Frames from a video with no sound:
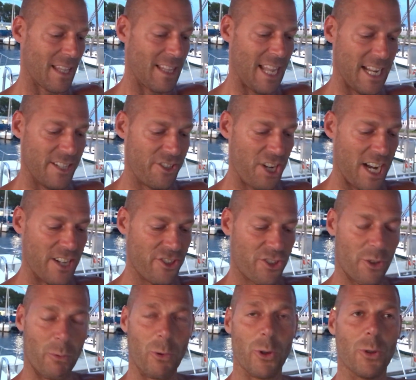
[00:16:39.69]
They had changed
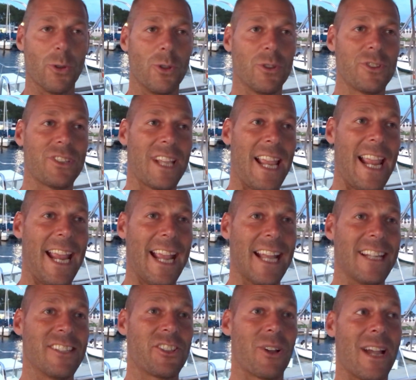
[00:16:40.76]
the rules,
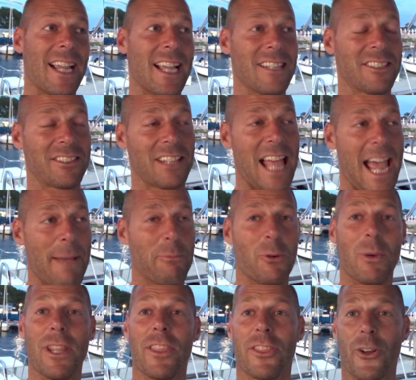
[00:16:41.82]
and so I got slapped
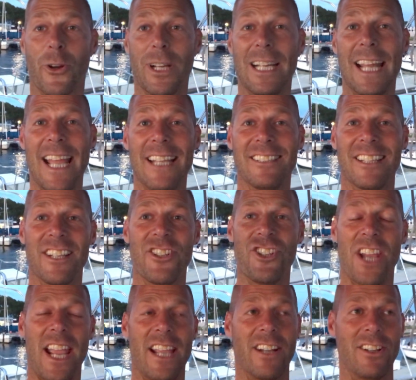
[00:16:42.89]
with 30 days in
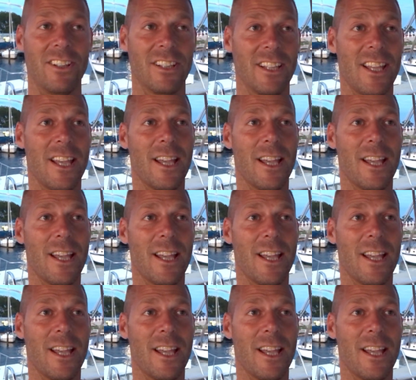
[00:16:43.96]
jail.